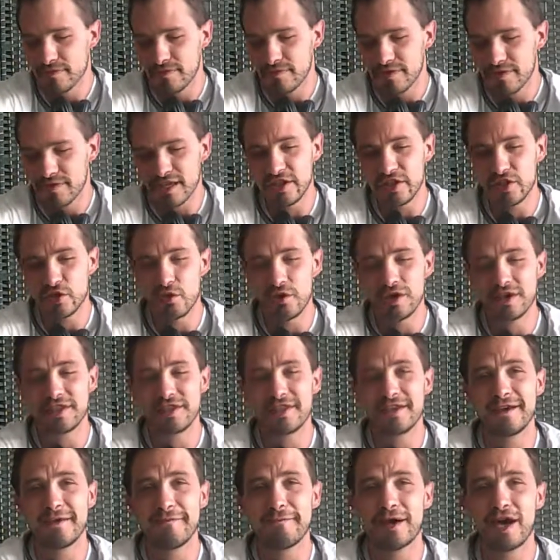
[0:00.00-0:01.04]
And the one
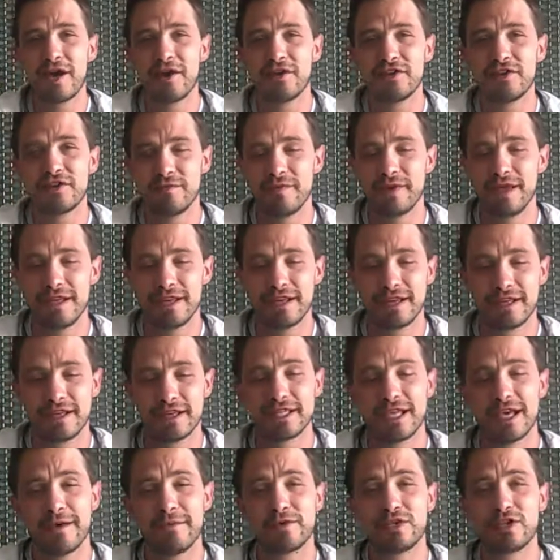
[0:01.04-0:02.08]
thing about it that made it
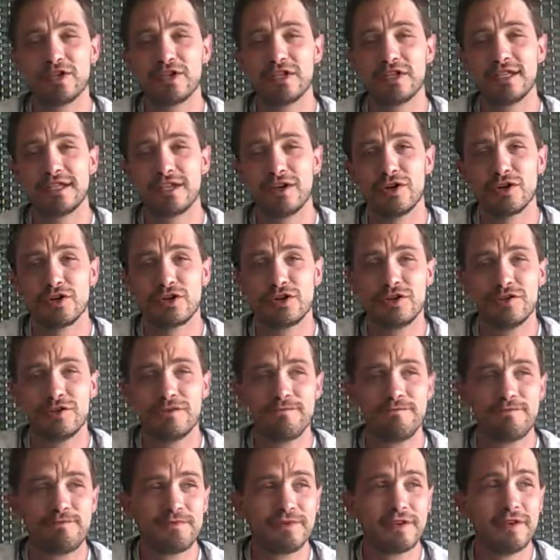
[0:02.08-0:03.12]
exceptionally social,
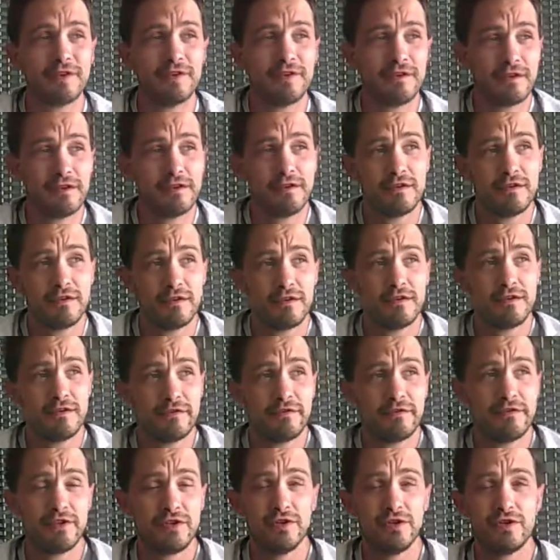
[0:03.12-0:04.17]

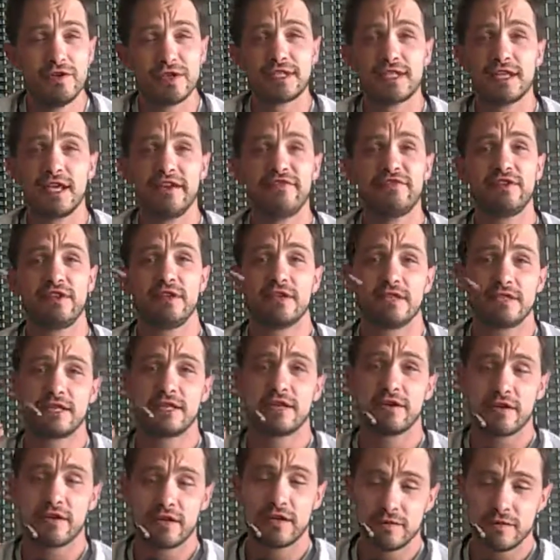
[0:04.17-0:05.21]
due to safety and
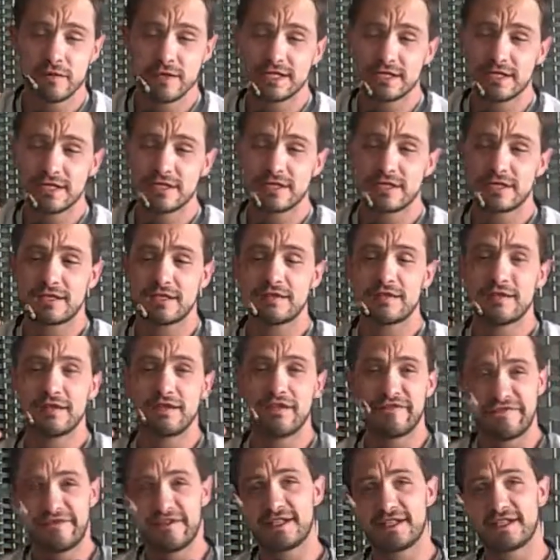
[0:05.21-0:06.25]
security reasons in
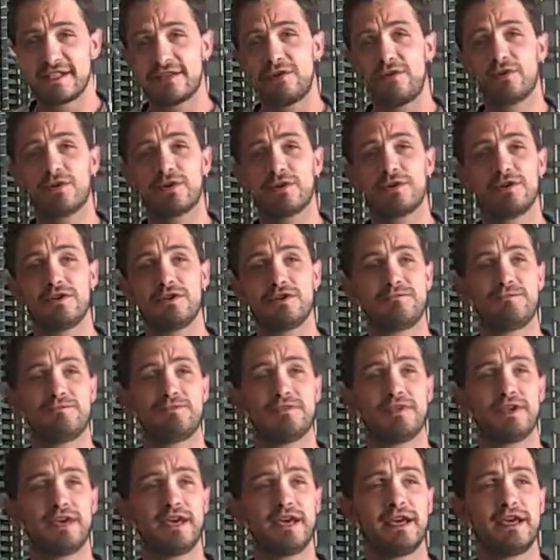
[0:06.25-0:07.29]
a physical world,
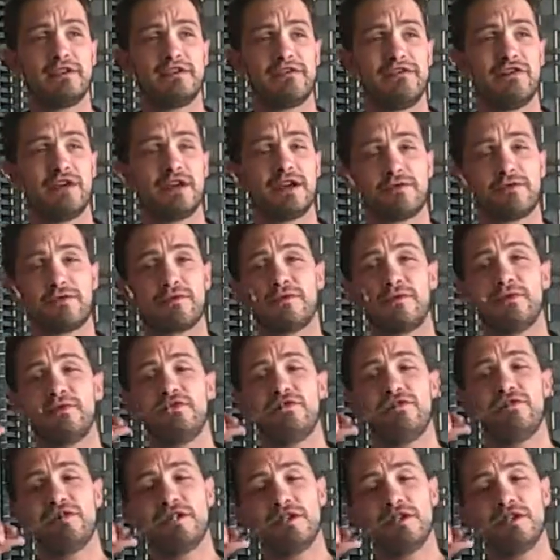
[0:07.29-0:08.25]
they had to fucking remove.